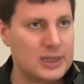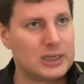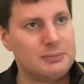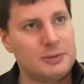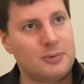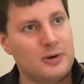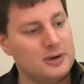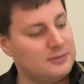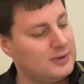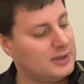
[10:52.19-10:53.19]
It could be part
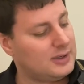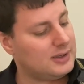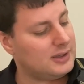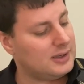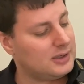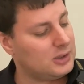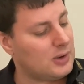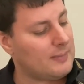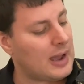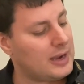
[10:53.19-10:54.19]
of a you know,
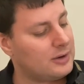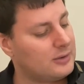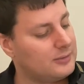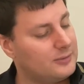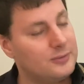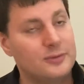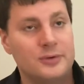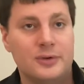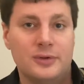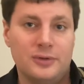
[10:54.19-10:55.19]
a minor
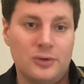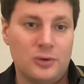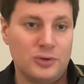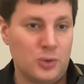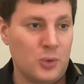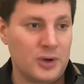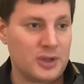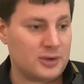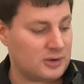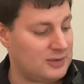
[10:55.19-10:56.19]
or
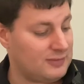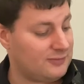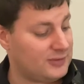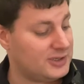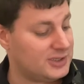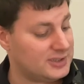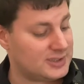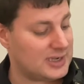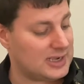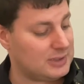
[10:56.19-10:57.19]
Dorian or even Phrygian
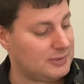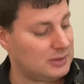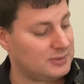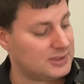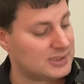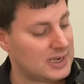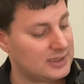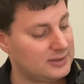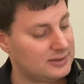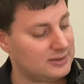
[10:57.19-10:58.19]
sound, depending what the
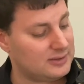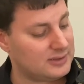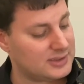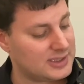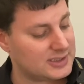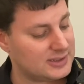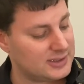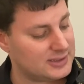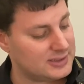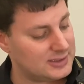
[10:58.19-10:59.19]
2nd and the 6th is.